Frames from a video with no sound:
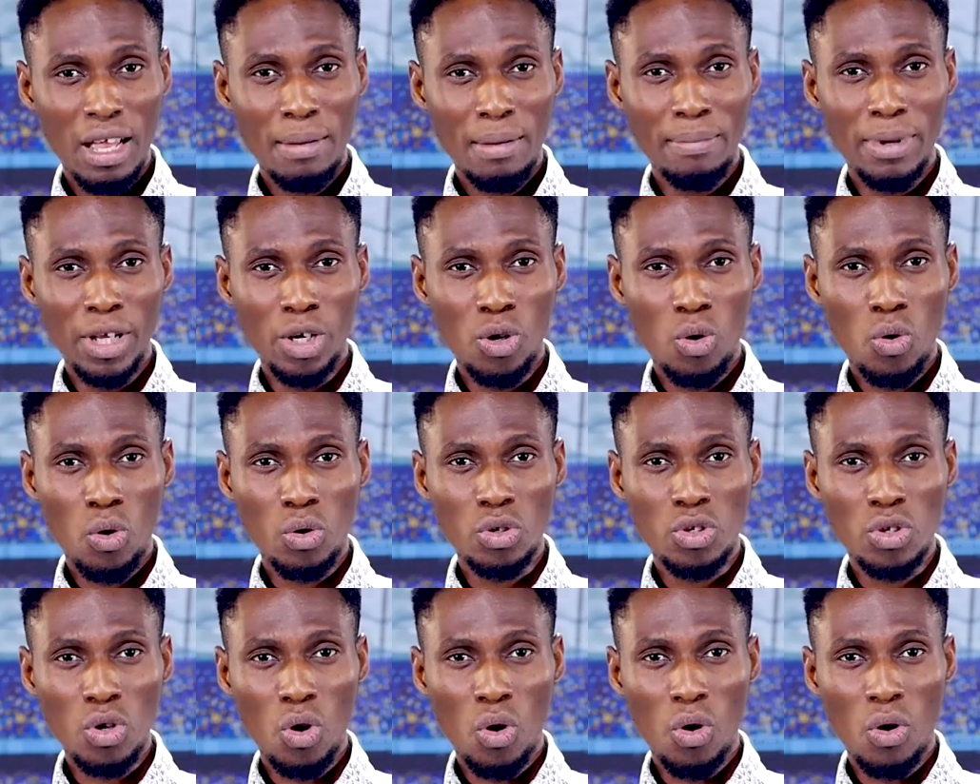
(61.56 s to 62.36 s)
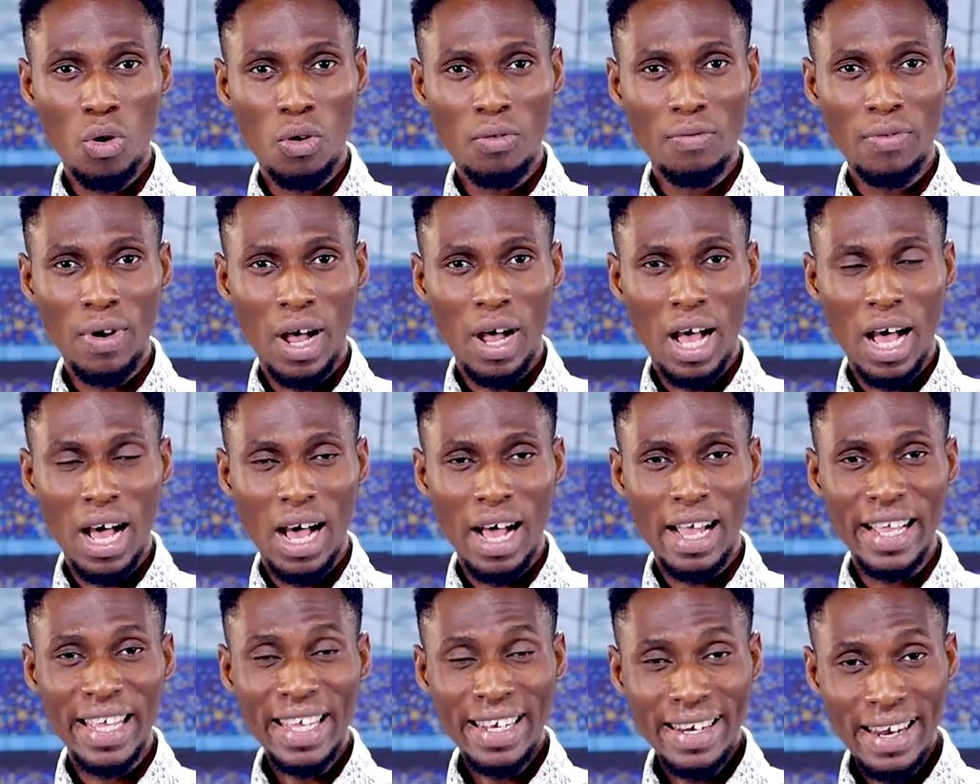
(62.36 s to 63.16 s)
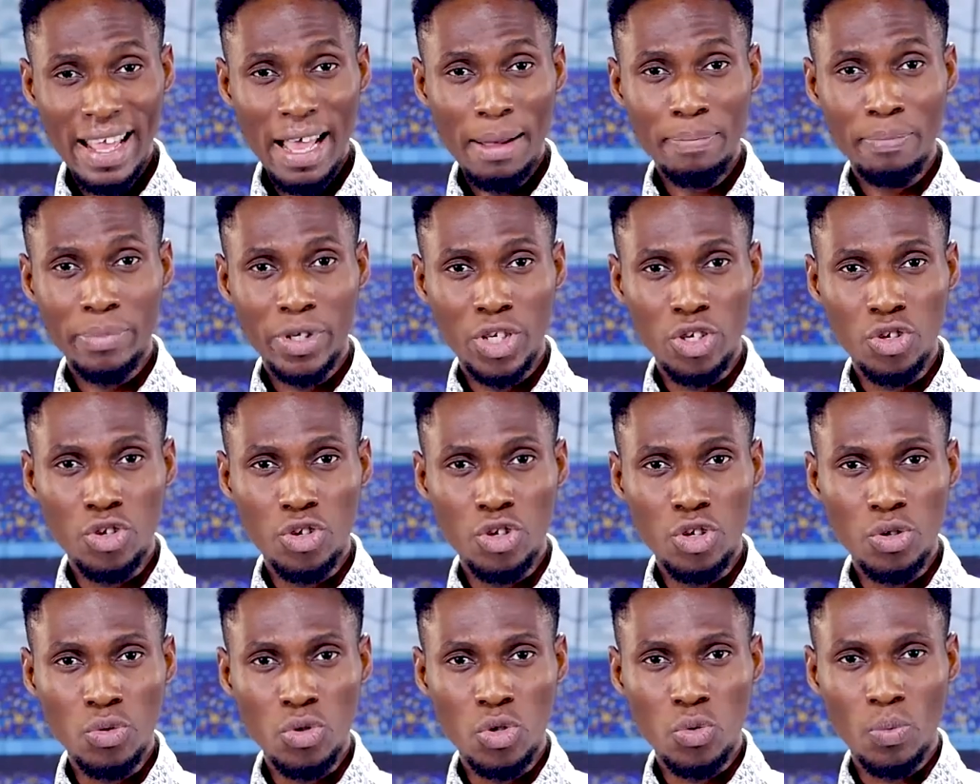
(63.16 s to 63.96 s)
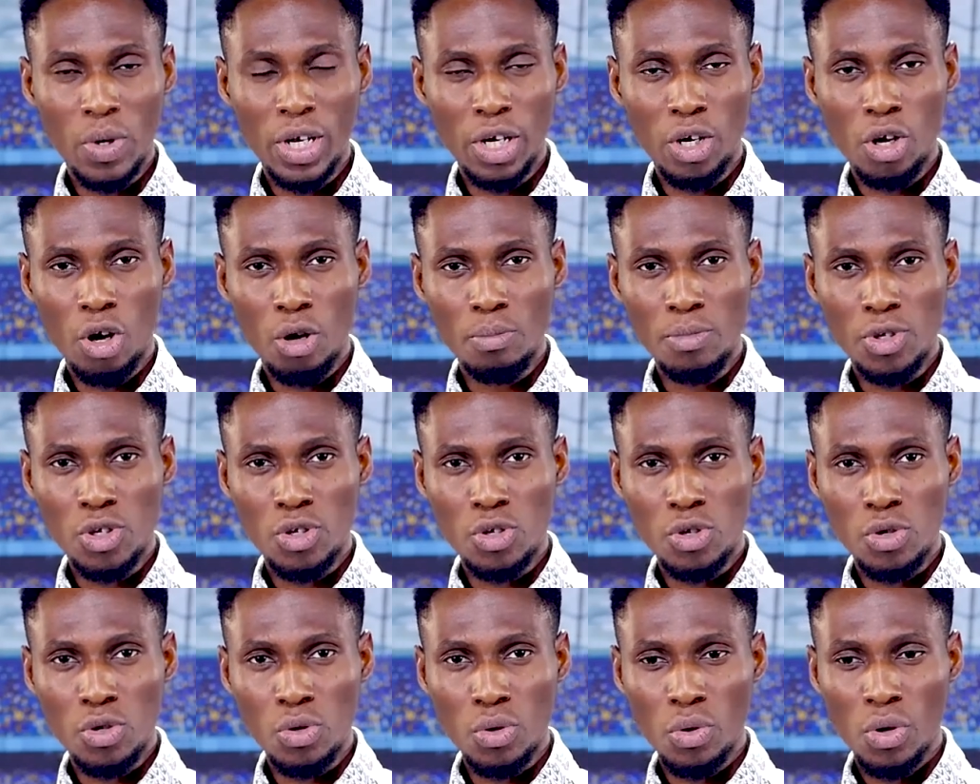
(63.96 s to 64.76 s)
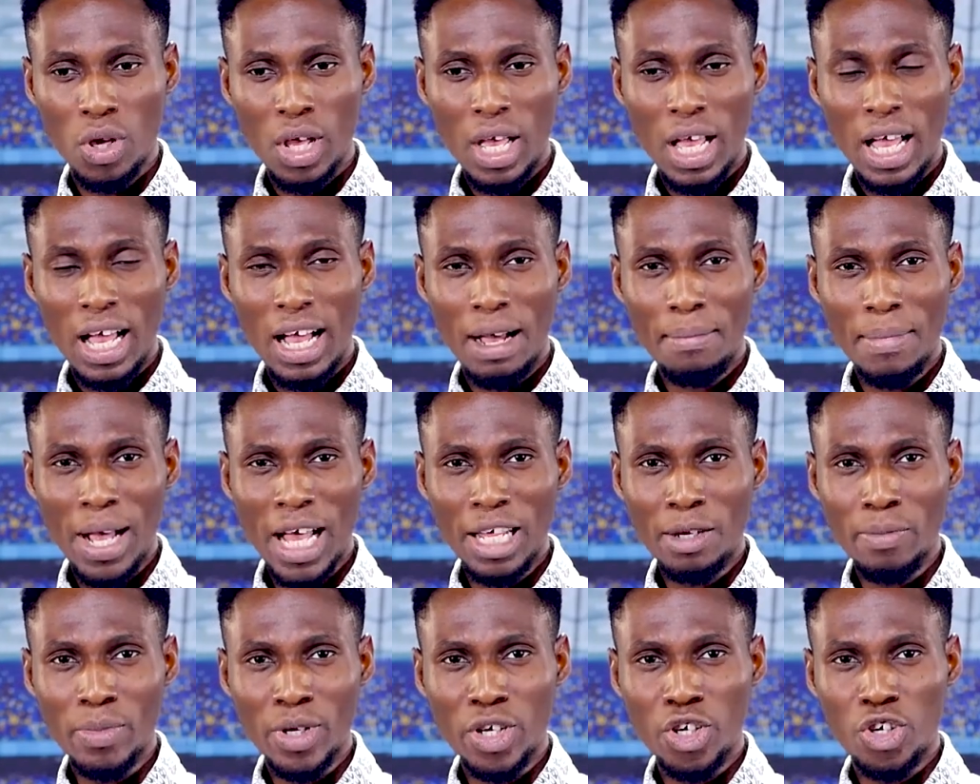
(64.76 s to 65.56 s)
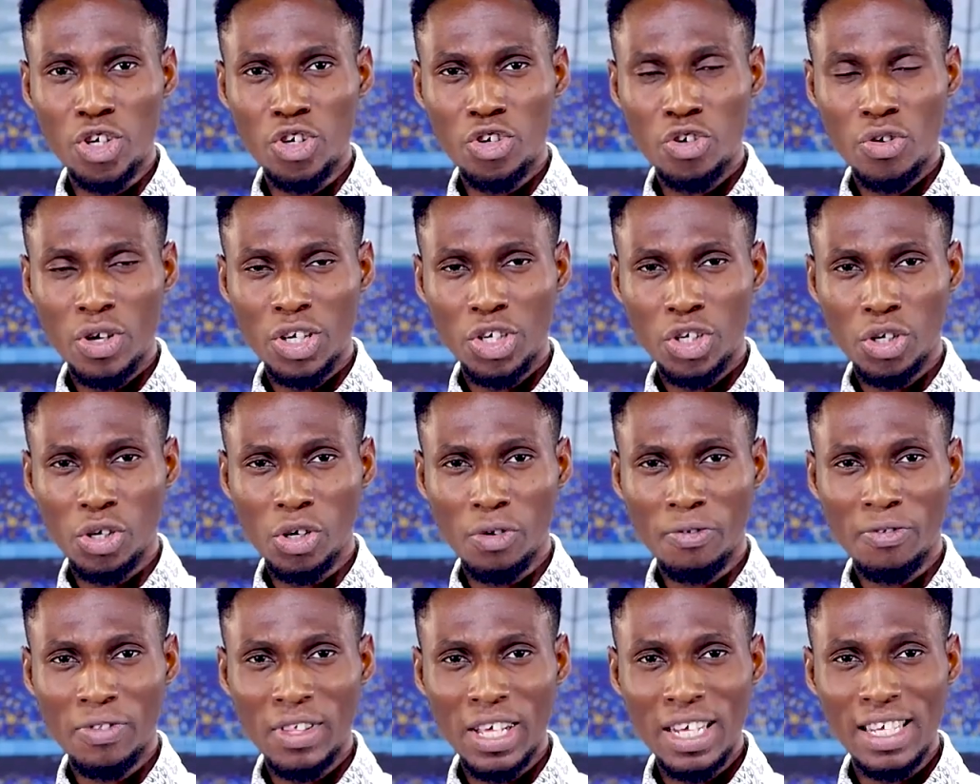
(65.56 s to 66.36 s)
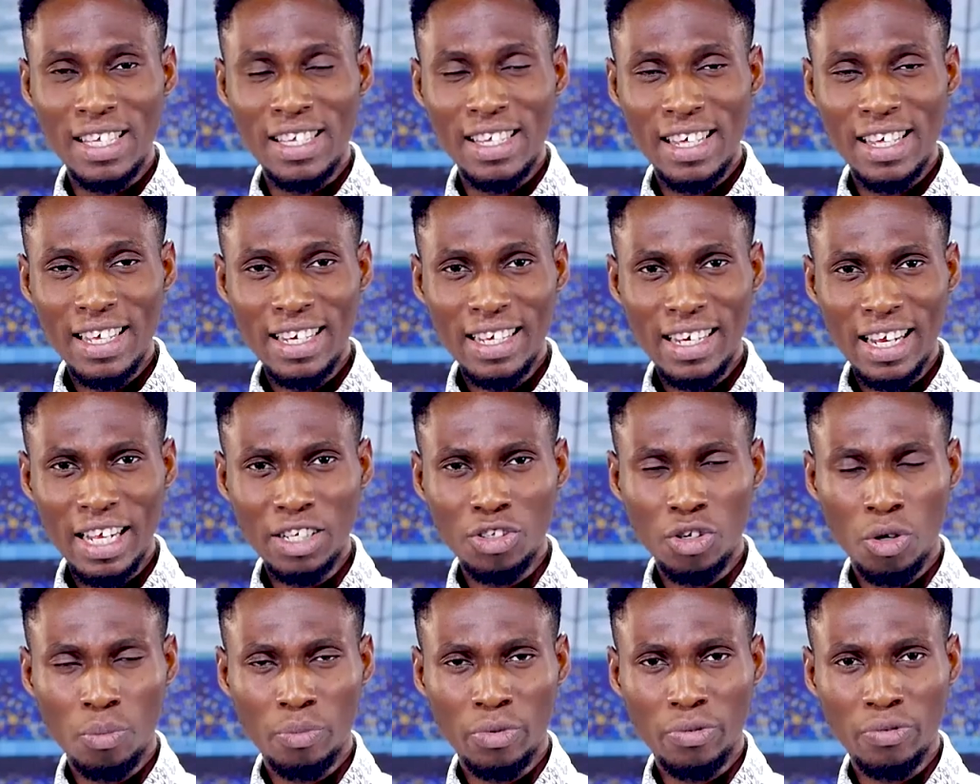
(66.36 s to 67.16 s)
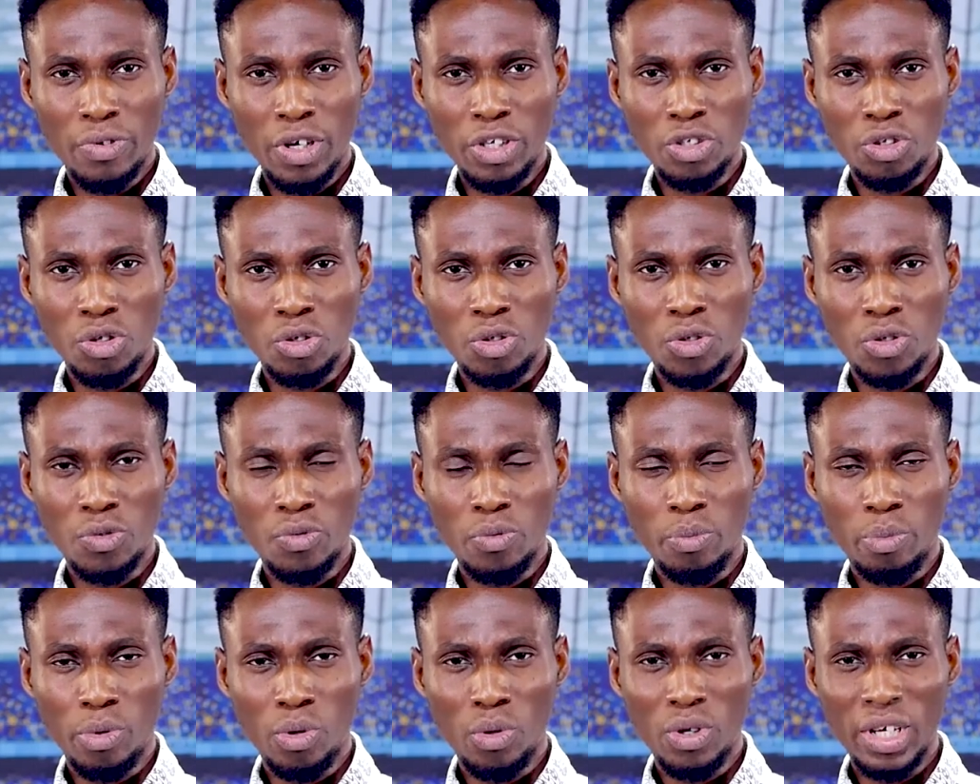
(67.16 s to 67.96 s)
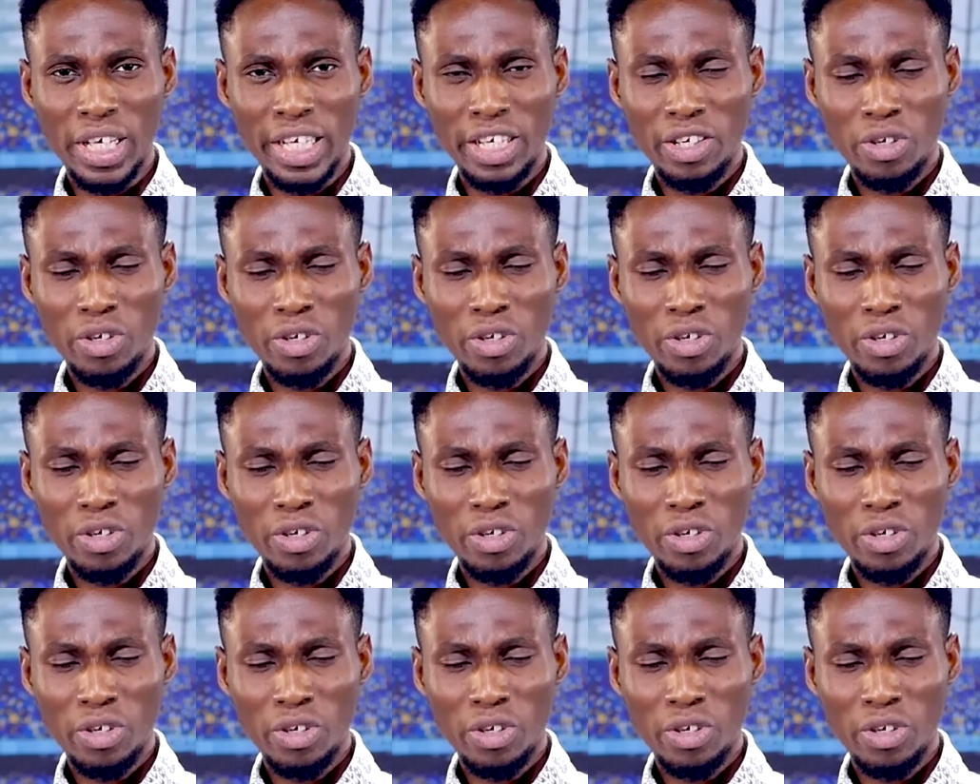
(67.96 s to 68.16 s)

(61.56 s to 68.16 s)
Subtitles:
because of ineptitudes when it comes to administration of things in the Nigerian Professionals Football League.